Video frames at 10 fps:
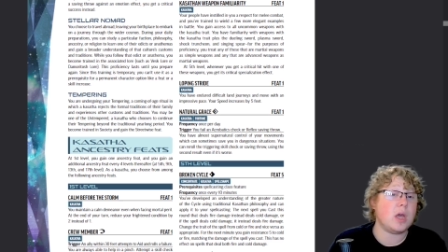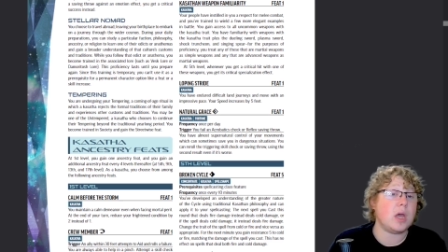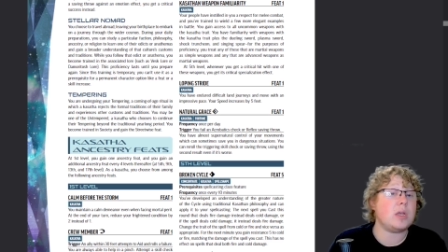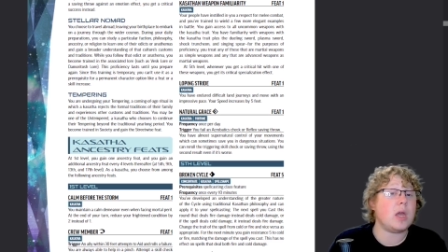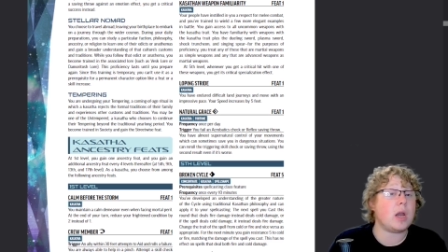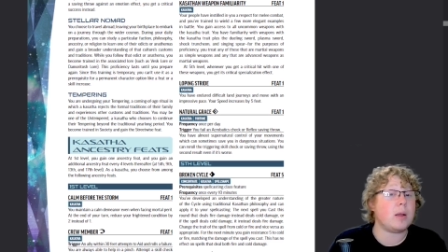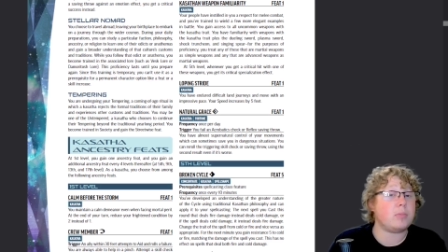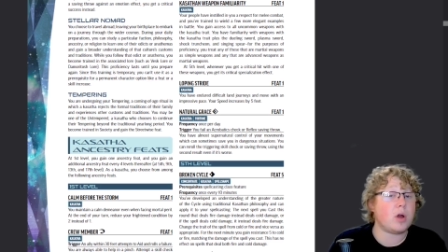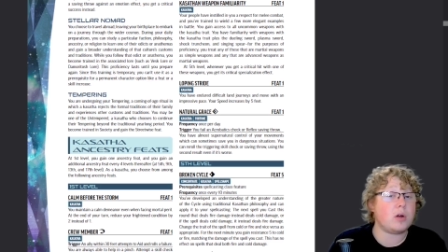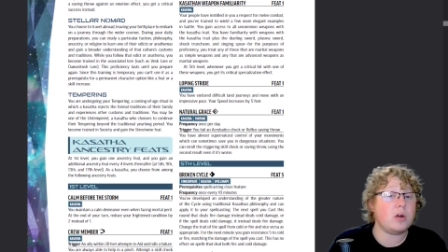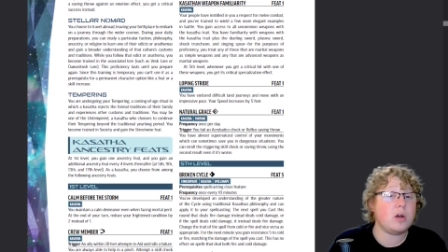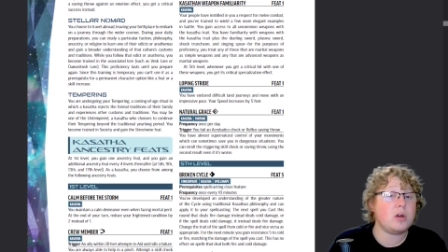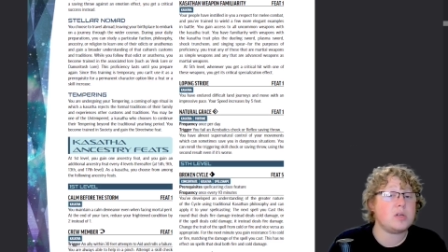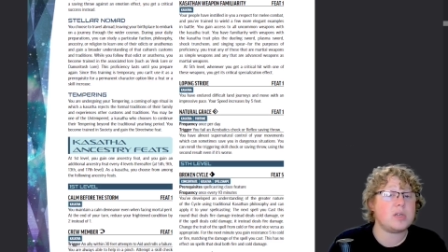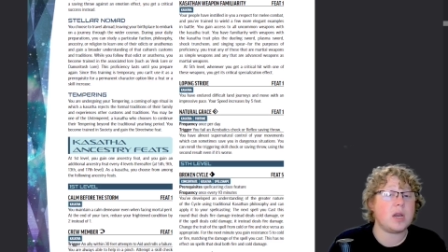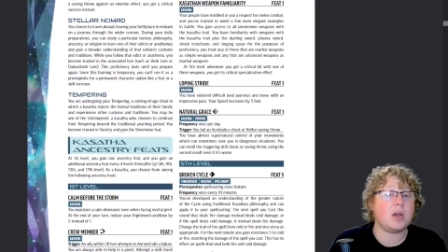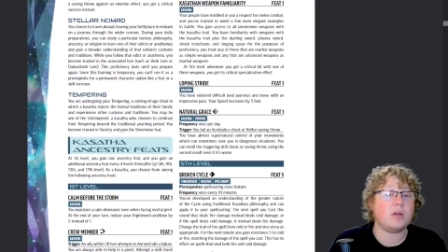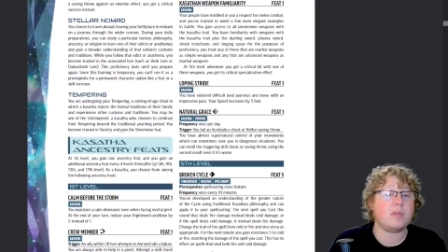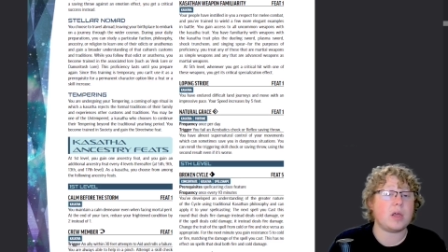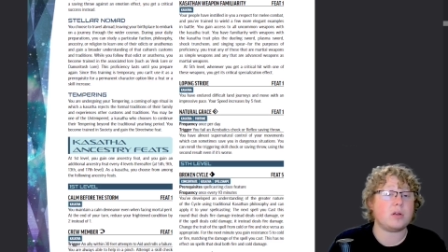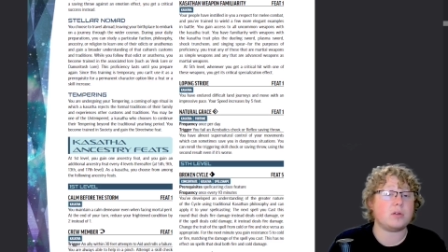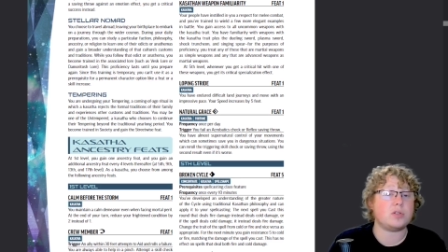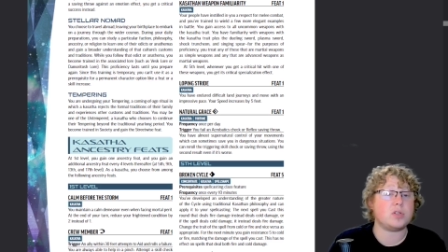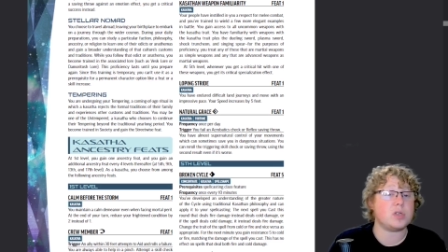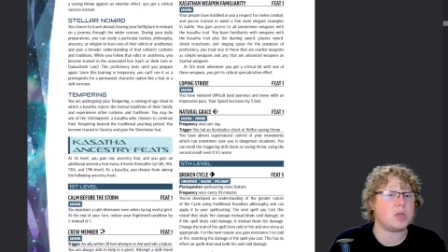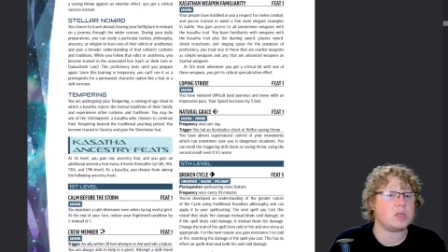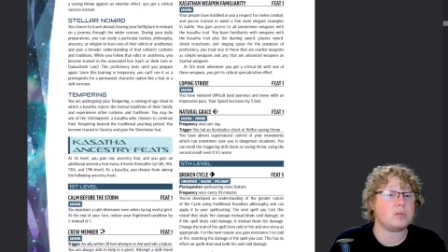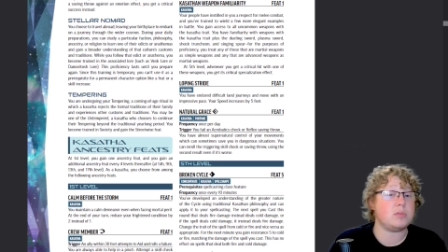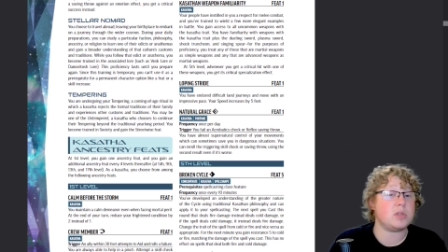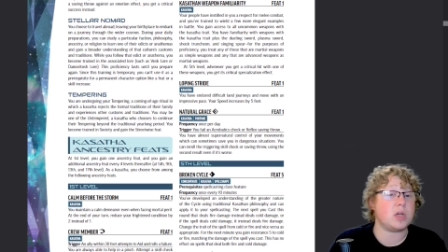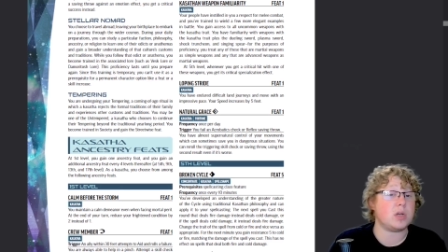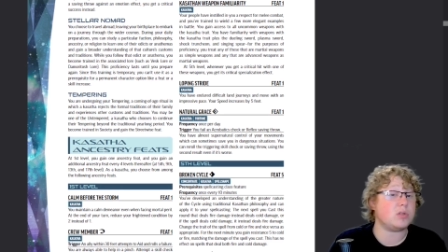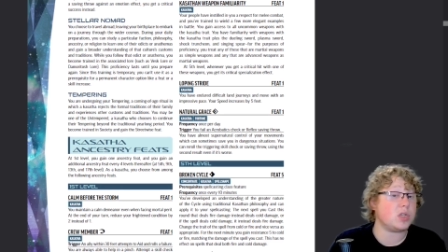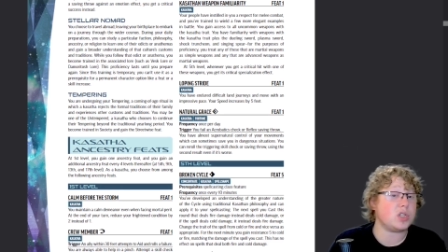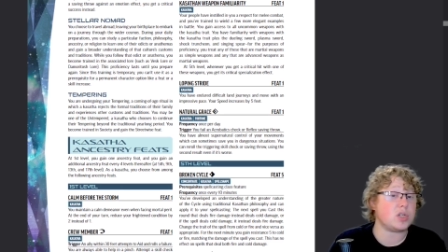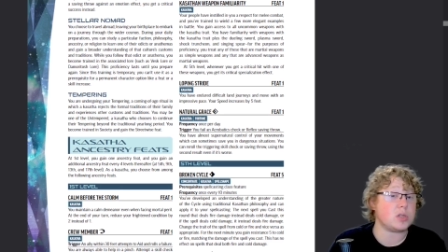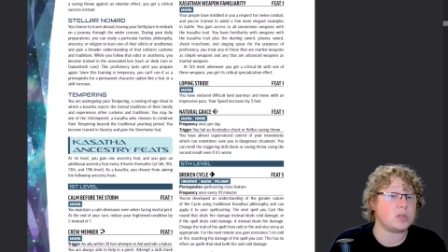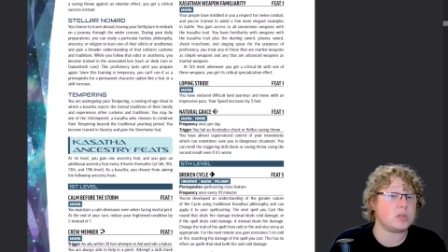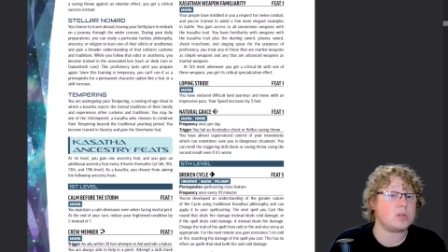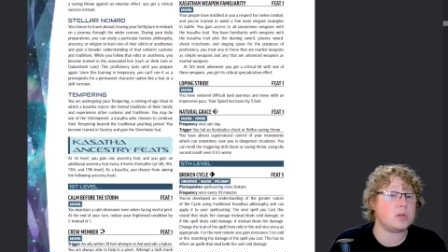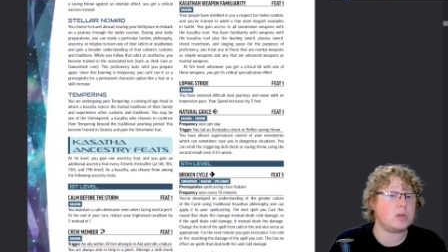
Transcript: and gain a broader understanding of that culture's customs and traditions.